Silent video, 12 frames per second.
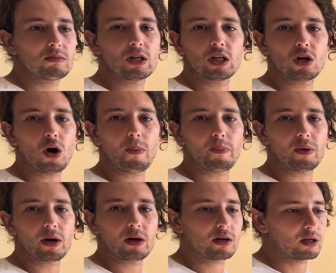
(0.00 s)

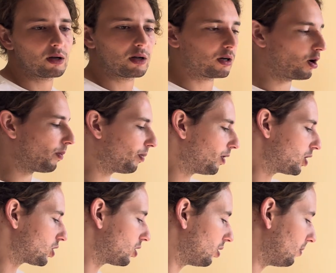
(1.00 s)

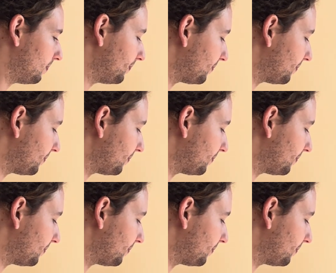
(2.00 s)
inoperational.